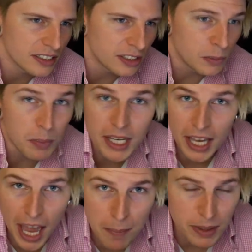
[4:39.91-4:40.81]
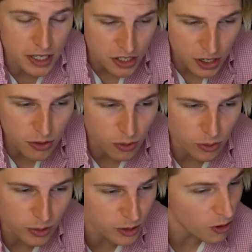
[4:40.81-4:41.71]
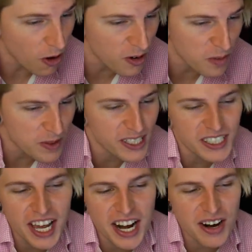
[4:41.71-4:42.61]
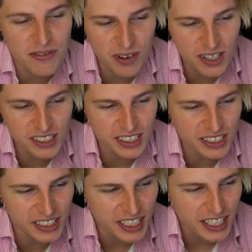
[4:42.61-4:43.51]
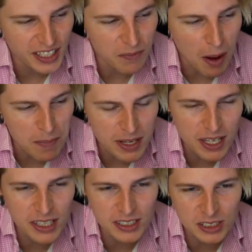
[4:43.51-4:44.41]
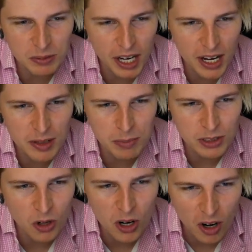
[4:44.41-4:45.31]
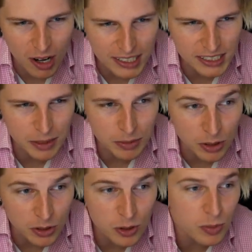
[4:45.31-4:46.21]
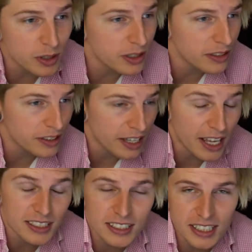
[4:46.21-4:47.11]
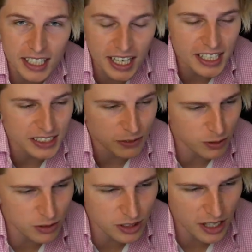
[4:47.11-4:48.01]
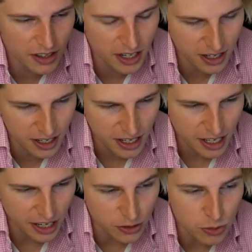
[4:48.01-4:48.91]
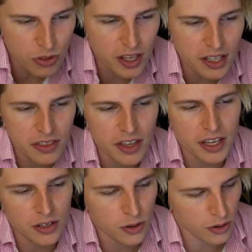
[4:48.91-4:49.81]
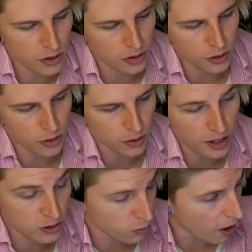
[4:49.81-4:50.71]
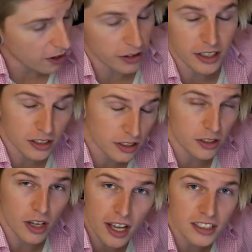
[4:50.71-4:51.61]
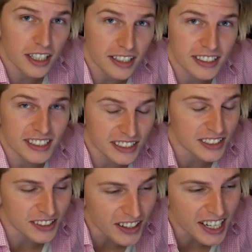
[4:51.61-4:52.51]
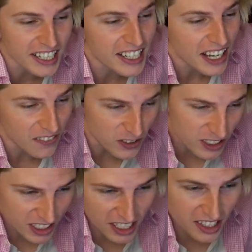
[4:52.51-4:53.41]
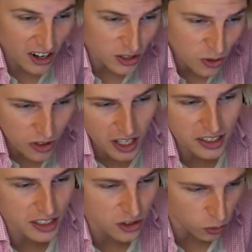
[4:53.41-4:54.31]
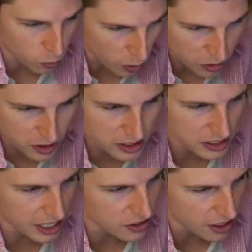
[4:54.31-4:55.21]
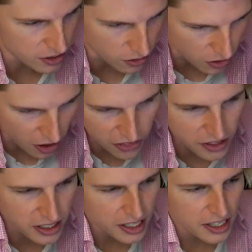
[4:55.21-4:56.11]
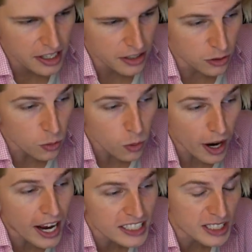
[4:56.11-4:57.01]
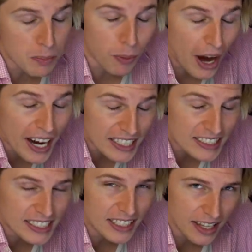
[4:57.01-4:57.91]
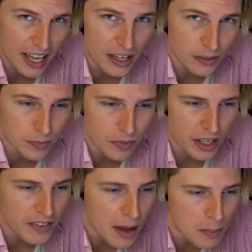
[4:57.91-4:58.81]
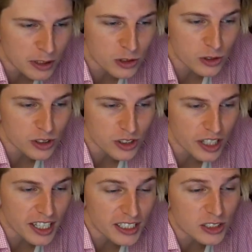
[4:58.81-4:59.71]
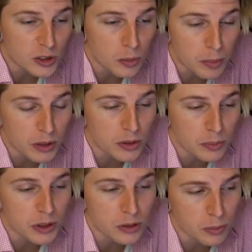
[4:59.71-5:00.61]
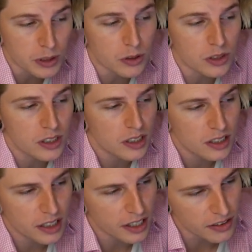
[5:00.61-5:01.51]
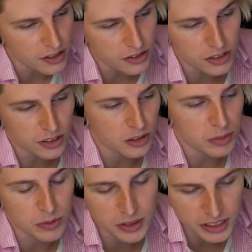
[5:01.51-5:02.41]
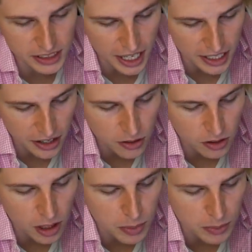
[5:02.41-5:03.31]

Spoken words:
just being happy in general. You're not going to be good at it at first, and it might be some kind of bizarre concept to you, but that's the case. If you sit there and you think that you're that's right, Greg, you guys got to listen to Greg. If you sit there and you think that you're worthless and that you're nothing, you are actually practicing that. And that muscle in your head is going to build and build and build, and then you're just going to be really sad. And I know a lot of